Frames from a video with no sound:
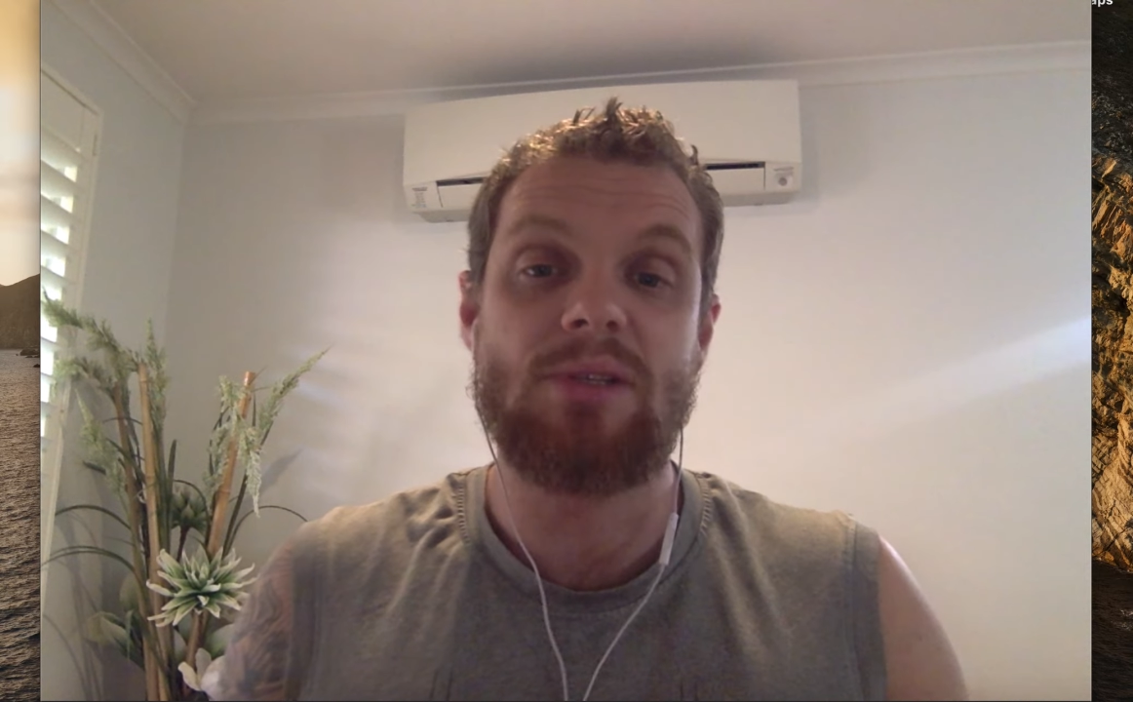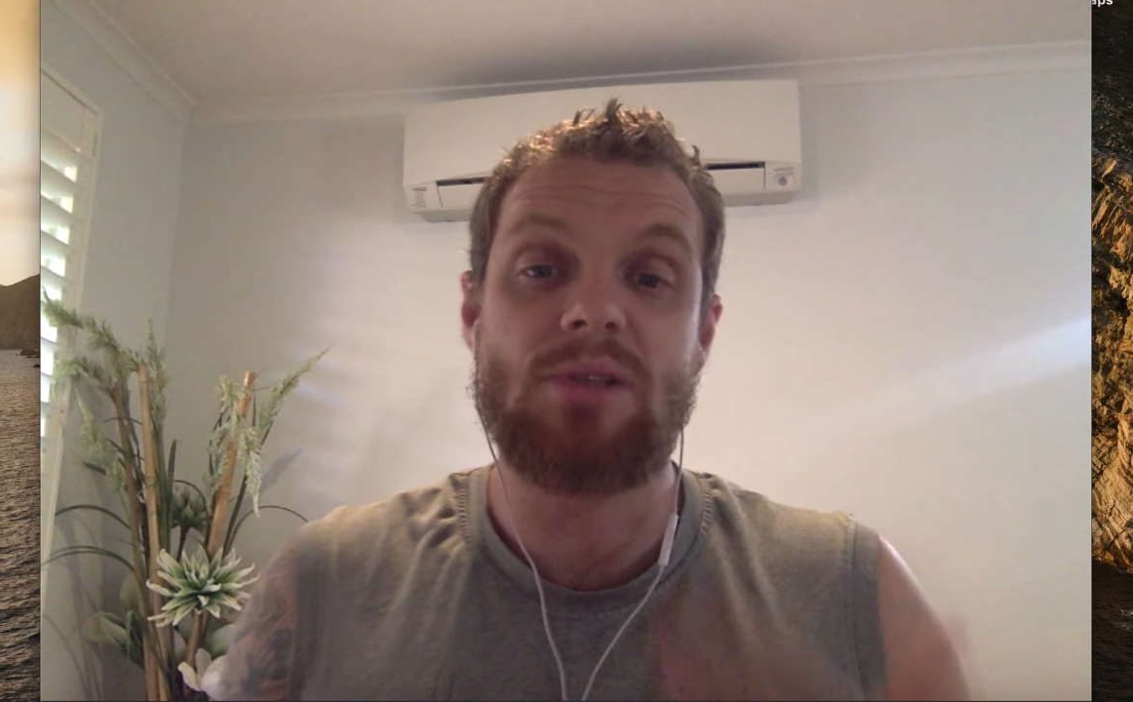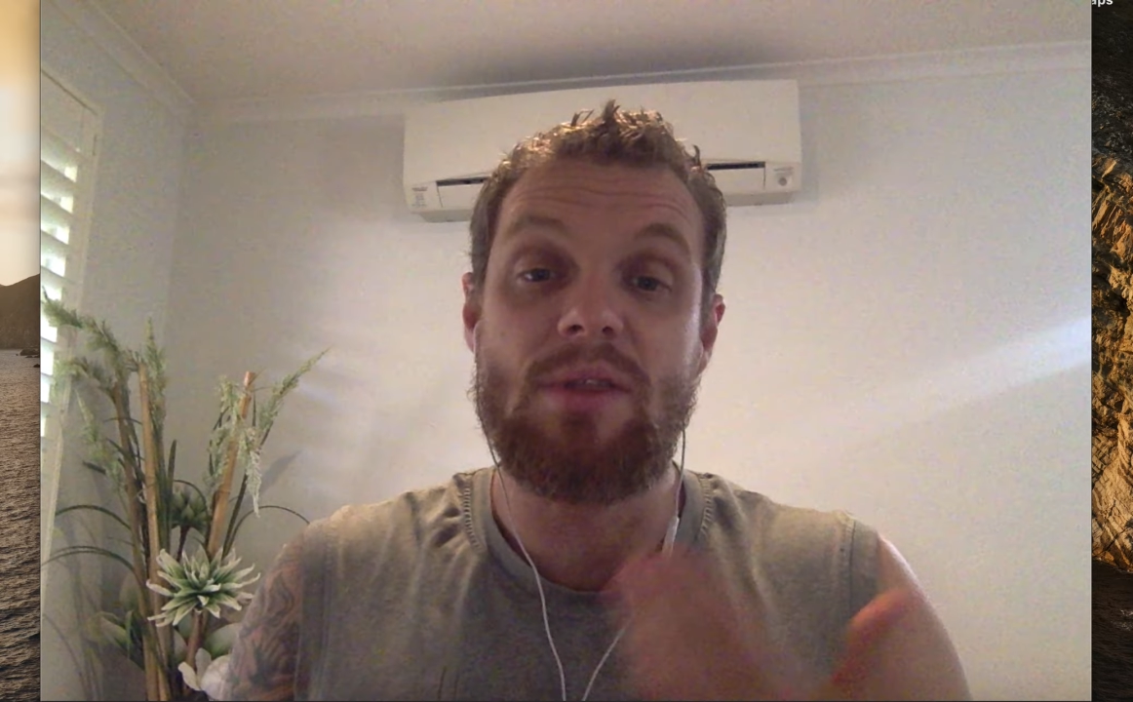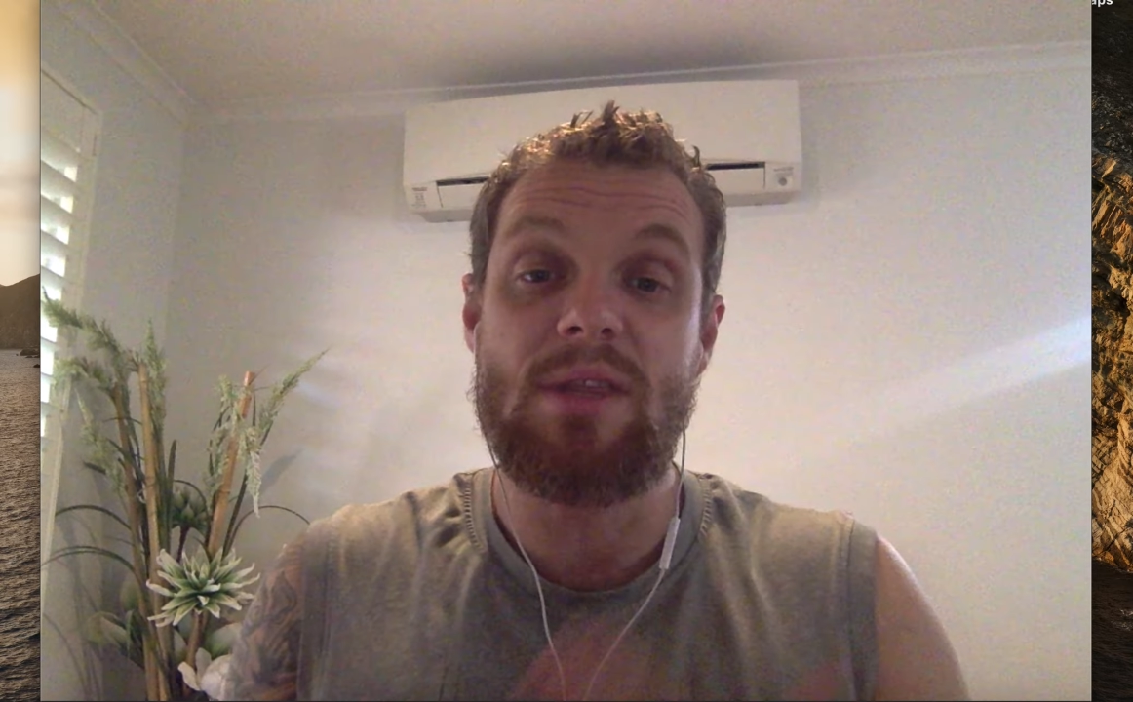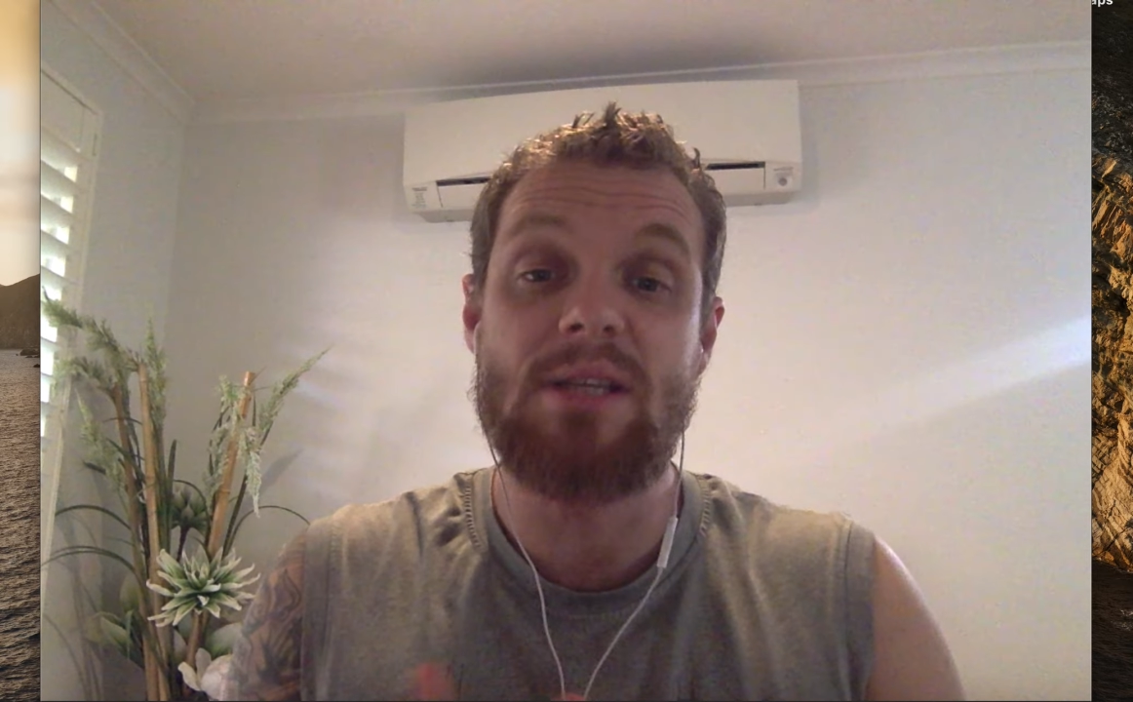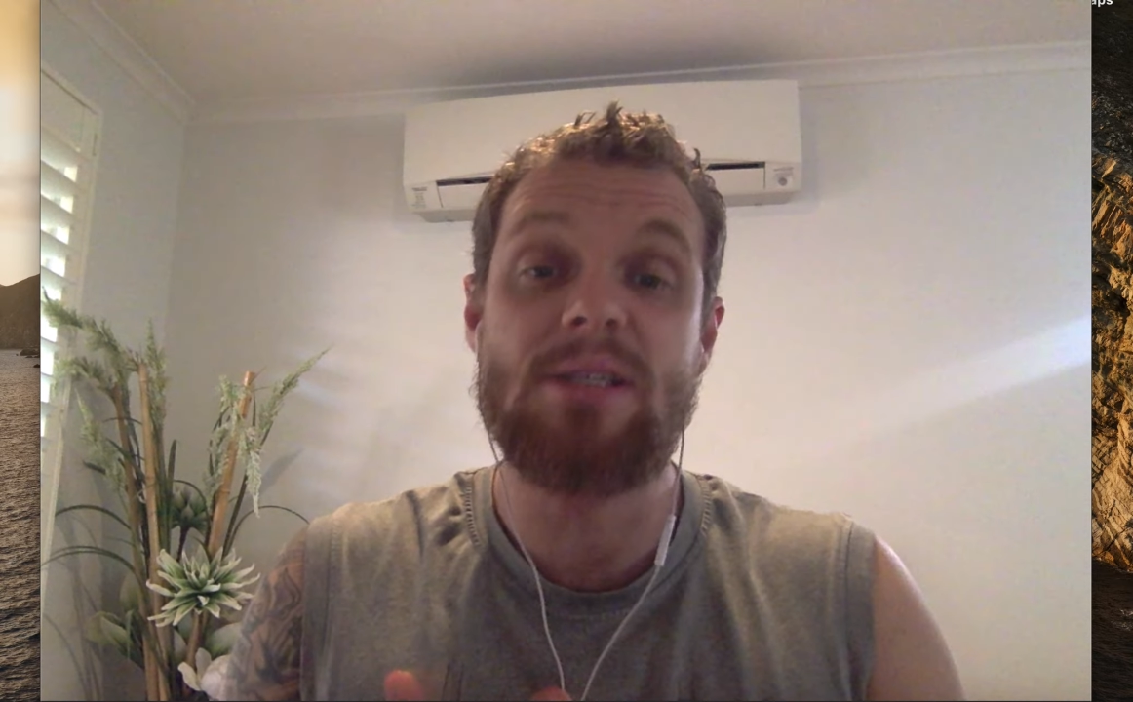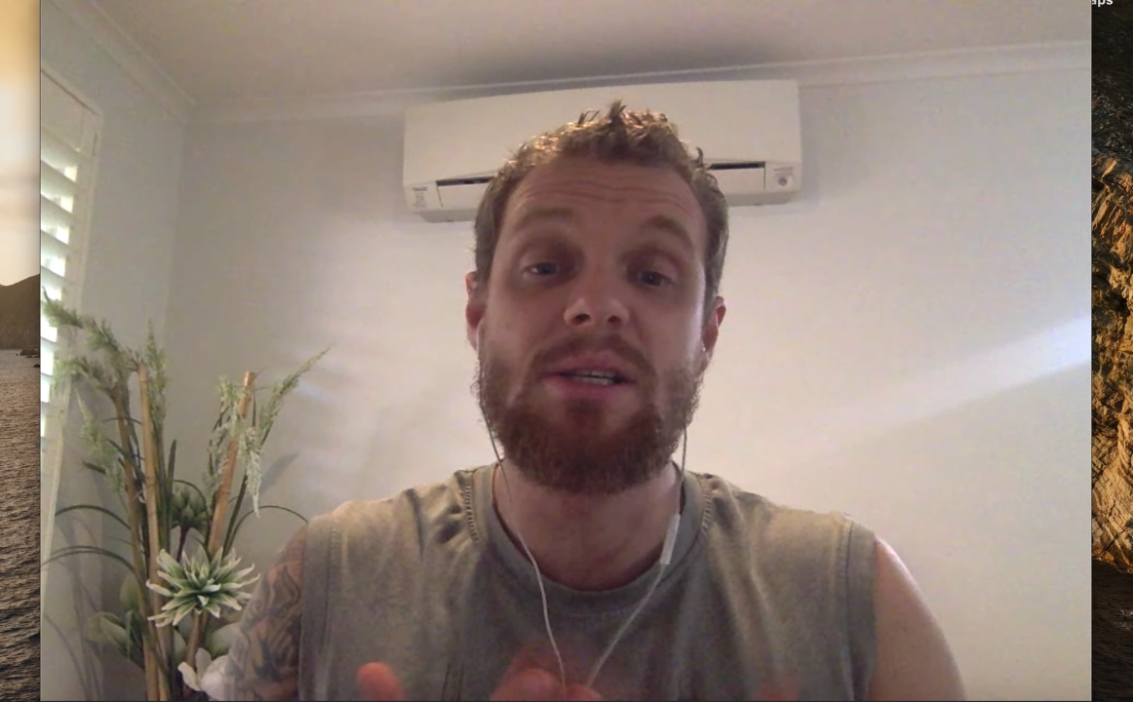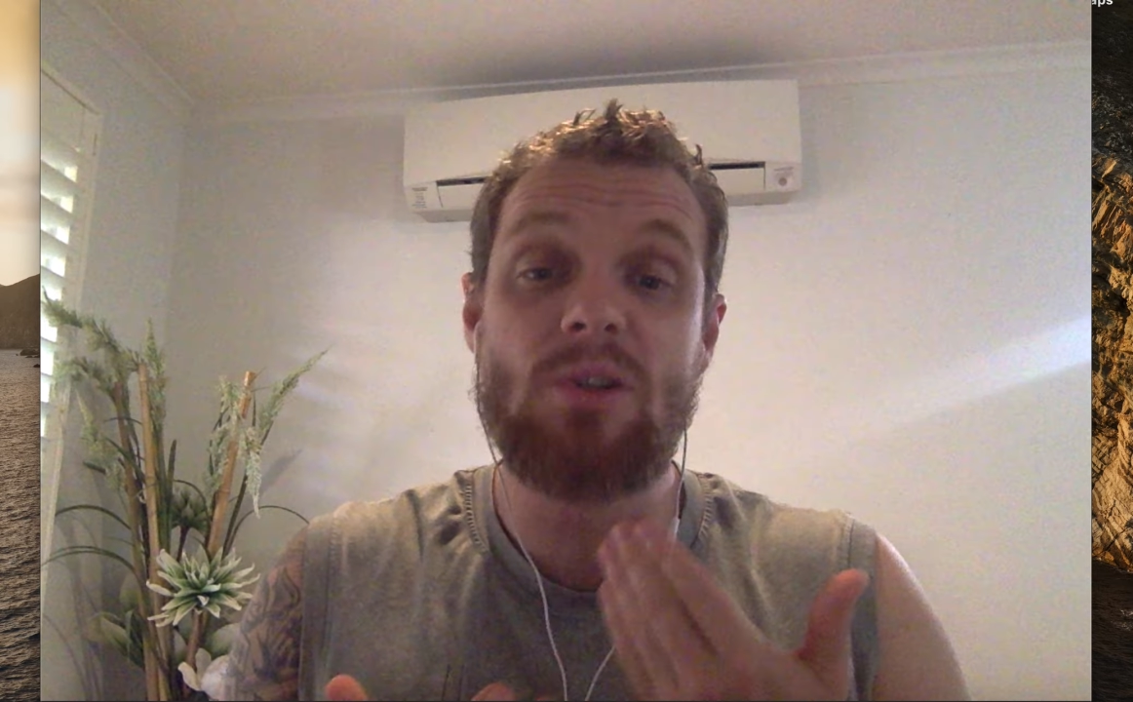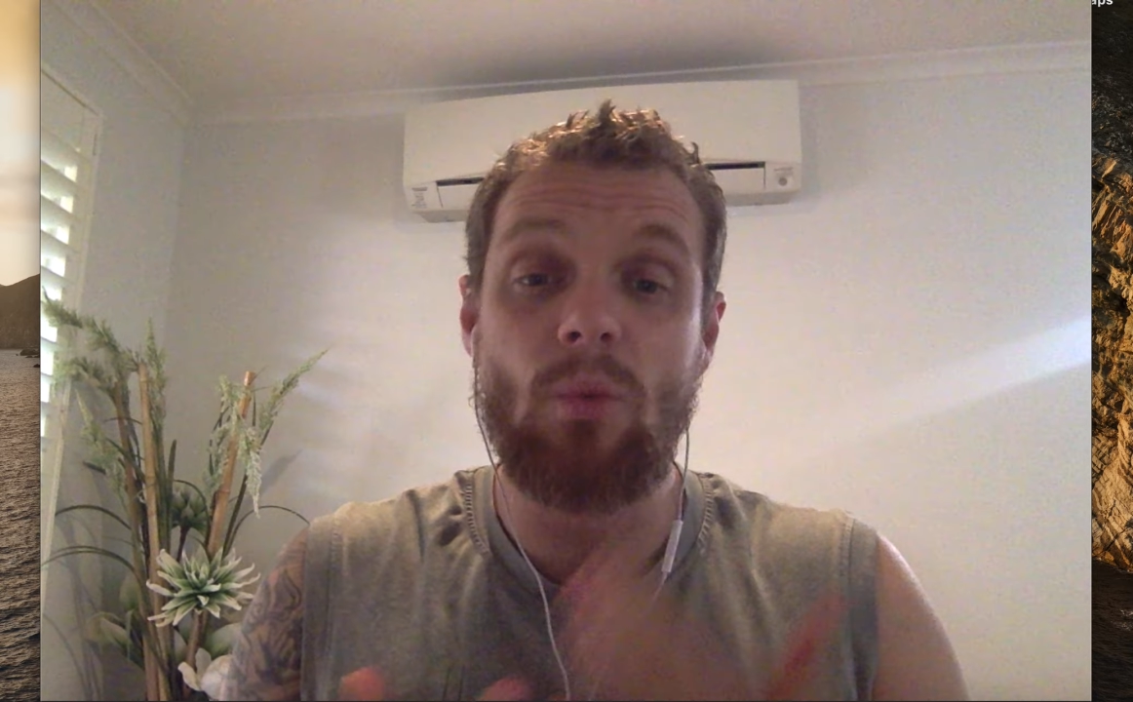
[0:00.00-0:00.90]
So this is the